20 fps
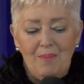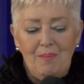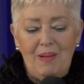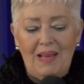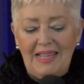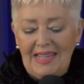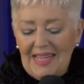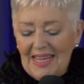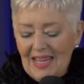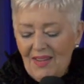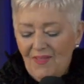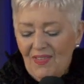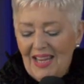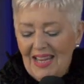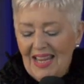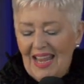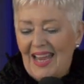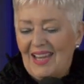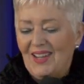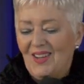
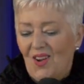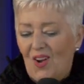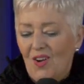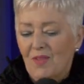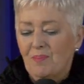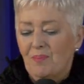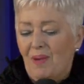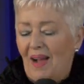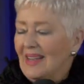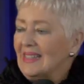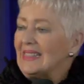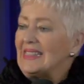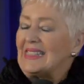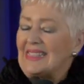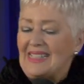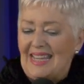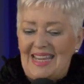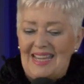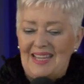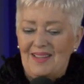Believing and not by
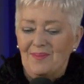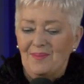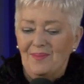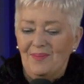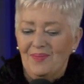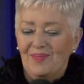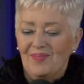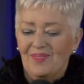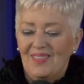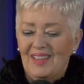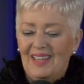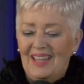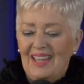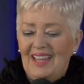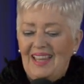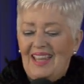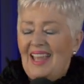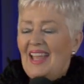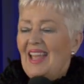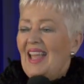seeing.
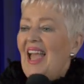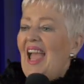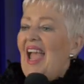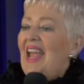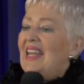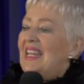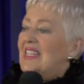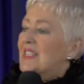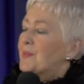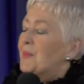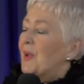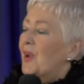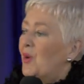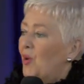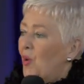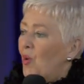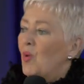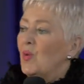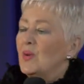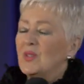And it's
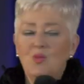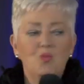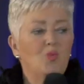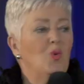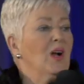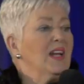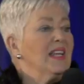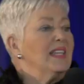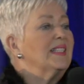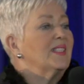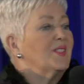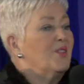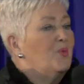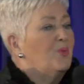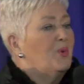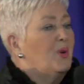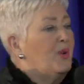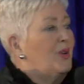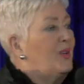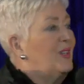because what is the
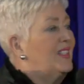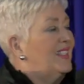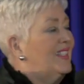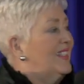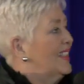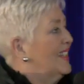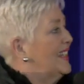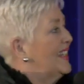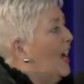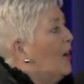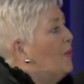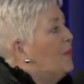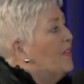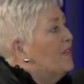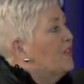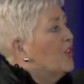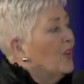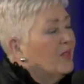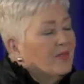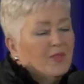word? Yeah,
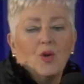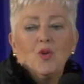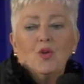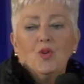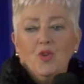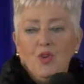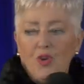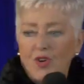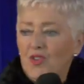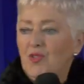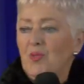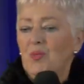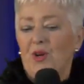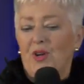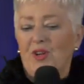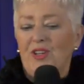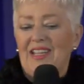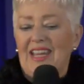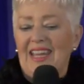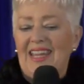we've got the good
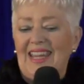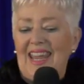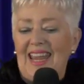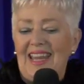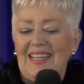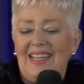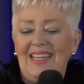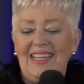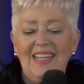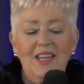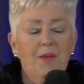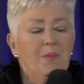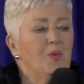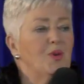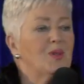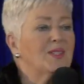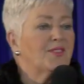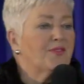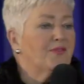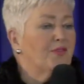word again.
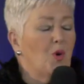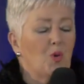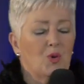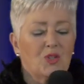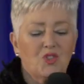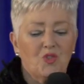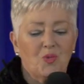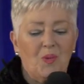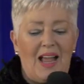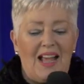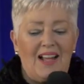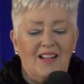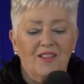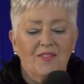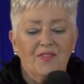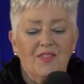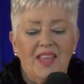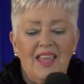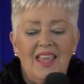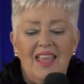Hebrews
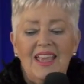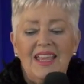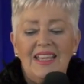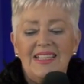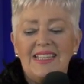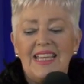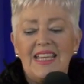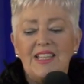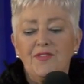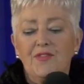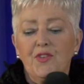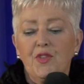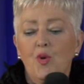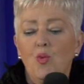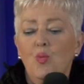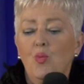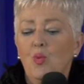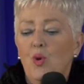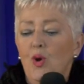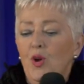4:12 says, For
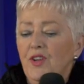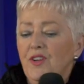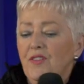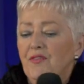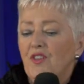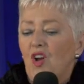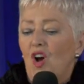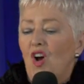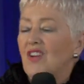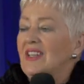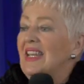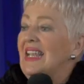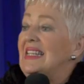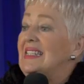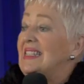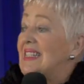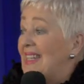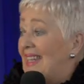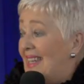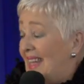the word of God
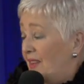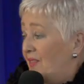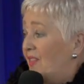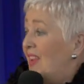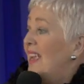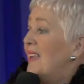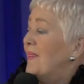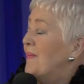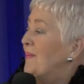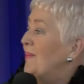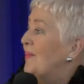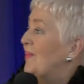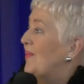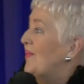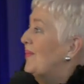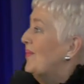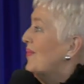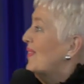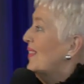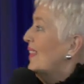is living,
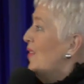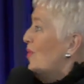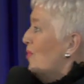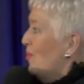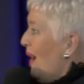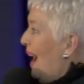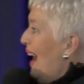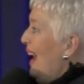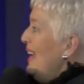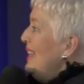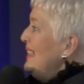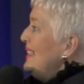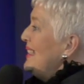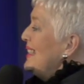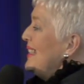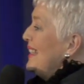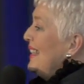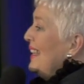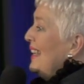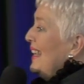
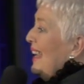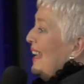right?